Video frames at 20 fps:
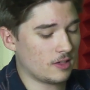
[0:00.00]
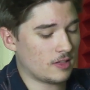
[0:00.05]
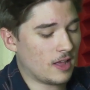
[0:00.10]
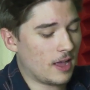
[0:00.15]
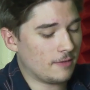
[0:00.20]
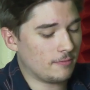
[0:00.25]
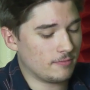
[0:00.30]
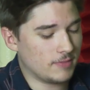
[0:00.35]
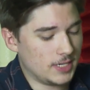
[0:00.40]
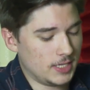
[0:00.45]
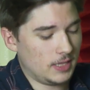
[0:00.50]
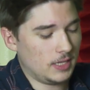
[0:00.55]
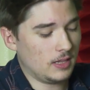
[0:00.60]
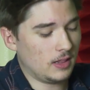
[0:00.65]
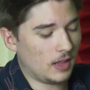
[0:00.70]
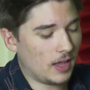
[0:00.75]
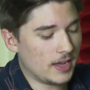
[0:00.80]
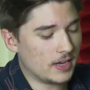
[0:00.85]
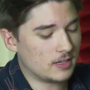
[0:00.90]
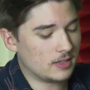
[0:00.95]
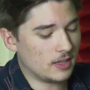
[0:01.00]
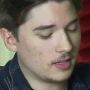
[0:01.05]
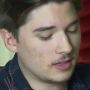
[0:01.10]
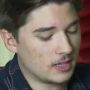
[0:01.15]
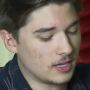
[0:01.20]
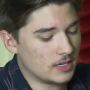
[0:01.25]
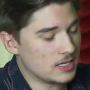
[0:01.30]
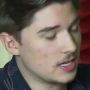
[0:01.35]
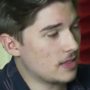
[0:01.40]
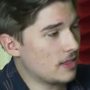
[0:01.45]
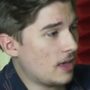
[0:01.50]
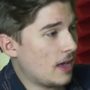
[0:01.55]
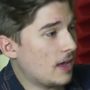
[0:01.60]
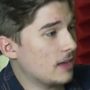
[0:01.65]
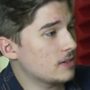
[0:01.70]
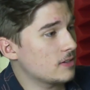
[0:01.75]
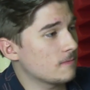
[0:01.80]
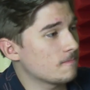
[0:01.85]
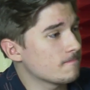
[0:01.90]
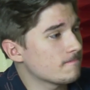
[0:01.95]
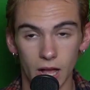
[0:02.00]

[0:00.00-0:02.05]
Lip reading: I really liked that they did that.